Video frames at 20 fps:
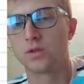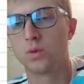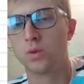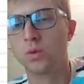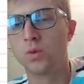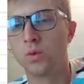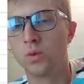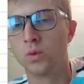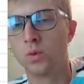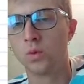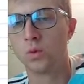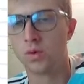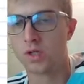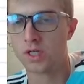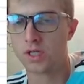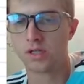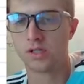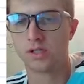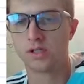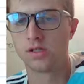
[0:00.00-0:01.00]

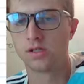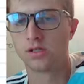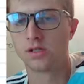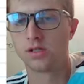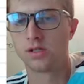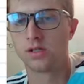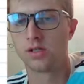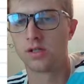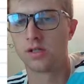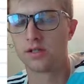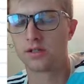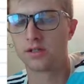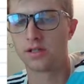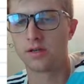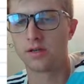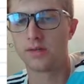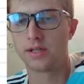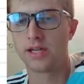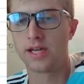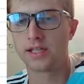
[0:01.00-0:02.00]
it's going
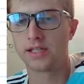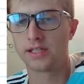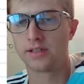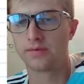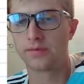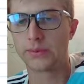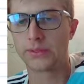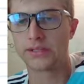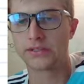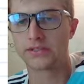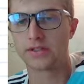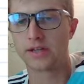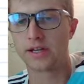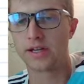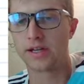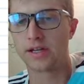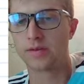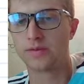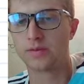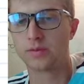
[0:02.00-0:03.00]
to be negative because our
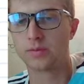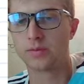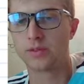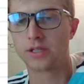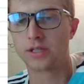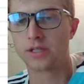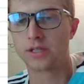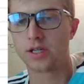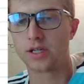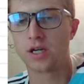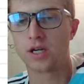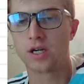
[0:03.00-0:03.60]
negative is bigger.